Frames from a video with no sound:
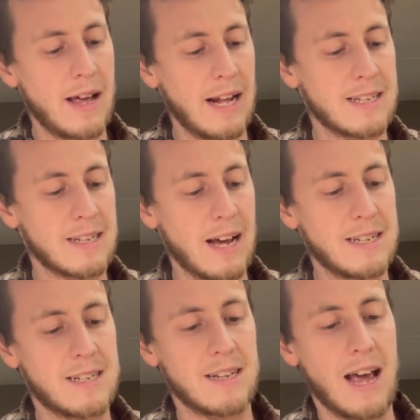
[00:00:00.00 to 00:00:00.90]
It's
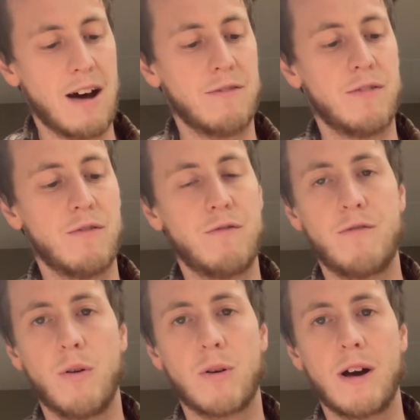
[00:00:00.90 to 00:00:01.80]
nice to have
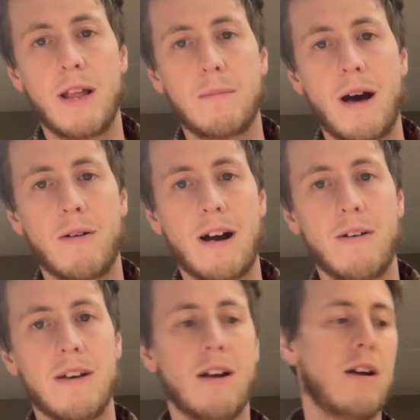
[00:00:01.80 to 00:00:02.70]
full cutting power
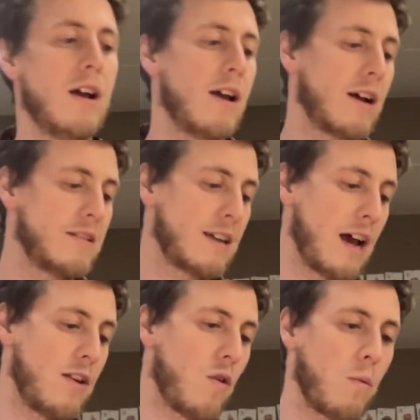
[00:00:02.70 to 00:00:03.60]
out here, because
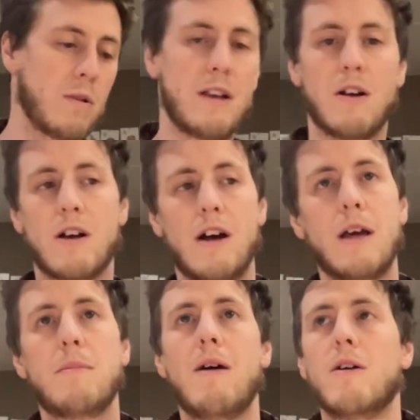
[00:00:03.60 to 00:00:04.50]
again, normally your
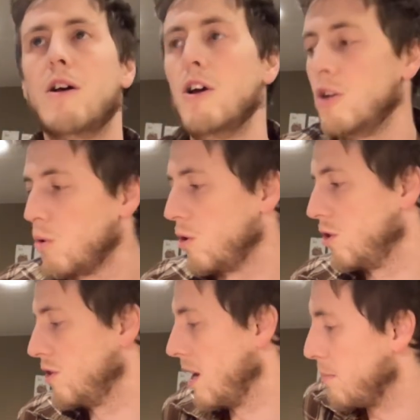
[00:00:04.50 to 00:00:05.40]
cutting power towards
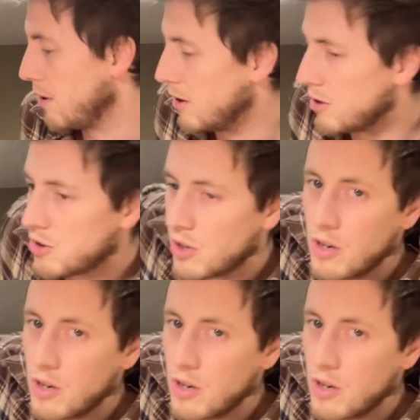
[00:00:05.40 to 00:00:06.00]
your tip is